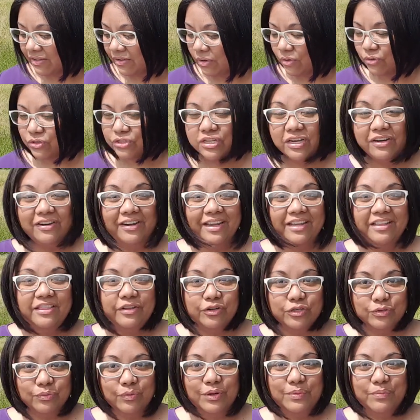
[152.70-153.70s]
oh sorry,
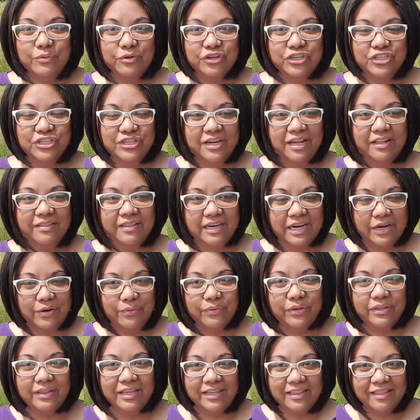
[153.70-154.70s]
there's one more Chanel that I
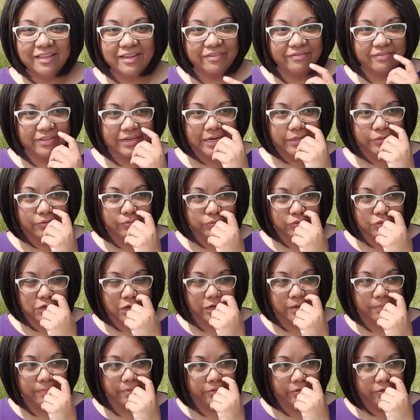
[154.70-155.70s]
really love that I don't
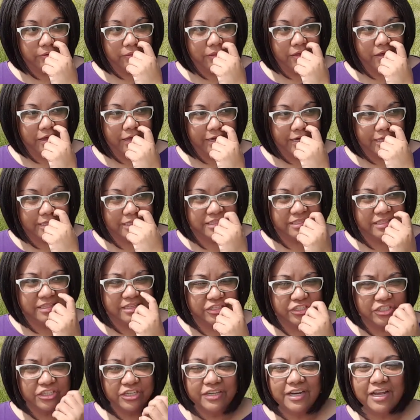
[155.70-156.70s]
talk about a lot. It's
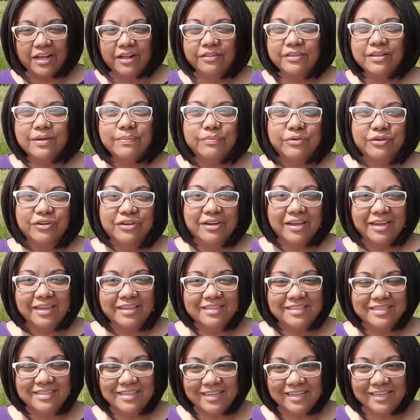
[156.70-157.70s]
the Chanel number
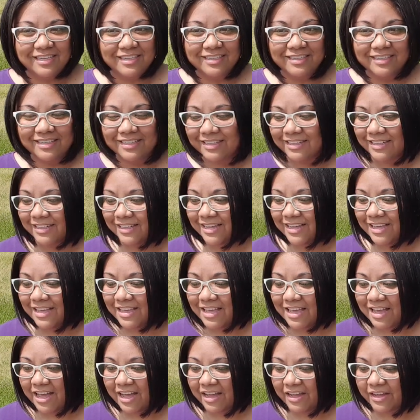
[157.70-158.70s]
19, the
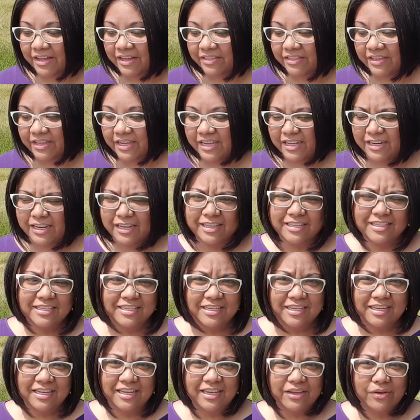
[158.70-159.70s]

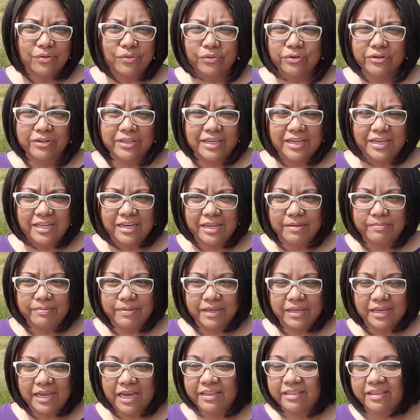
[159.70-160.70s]
EDT or the
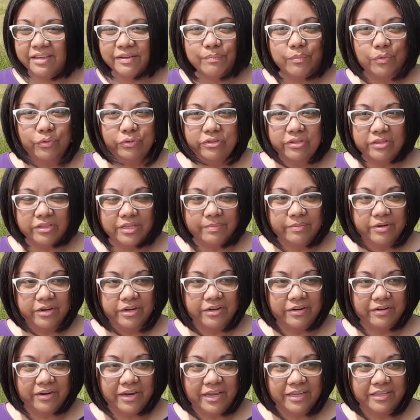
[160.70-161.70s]
EDP. I think both of them are
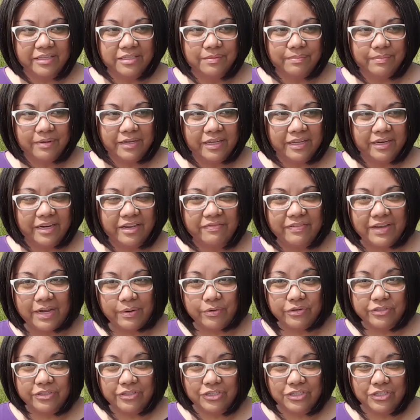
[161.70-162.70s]
great, but if I
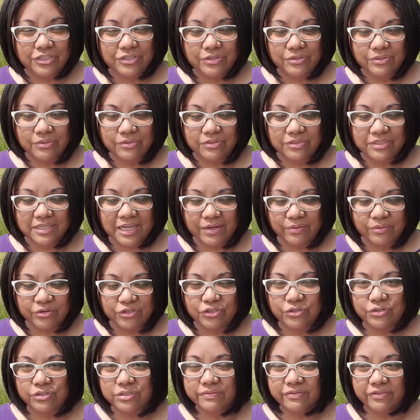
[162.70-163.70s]
were to choose, I would
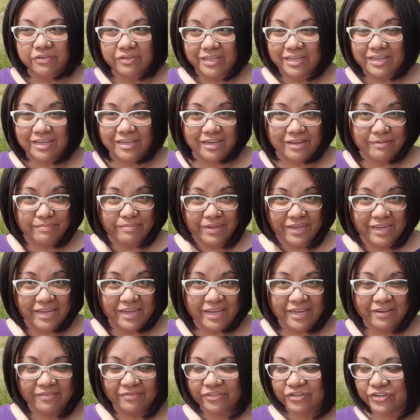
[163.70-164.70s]
choose for the
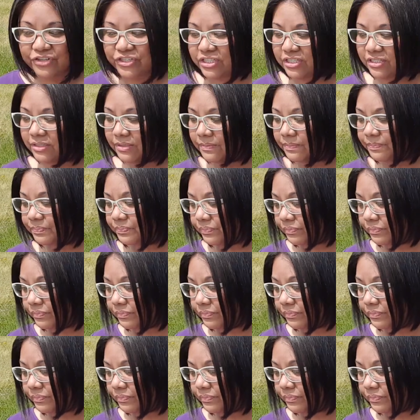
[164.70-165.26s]
EDP version.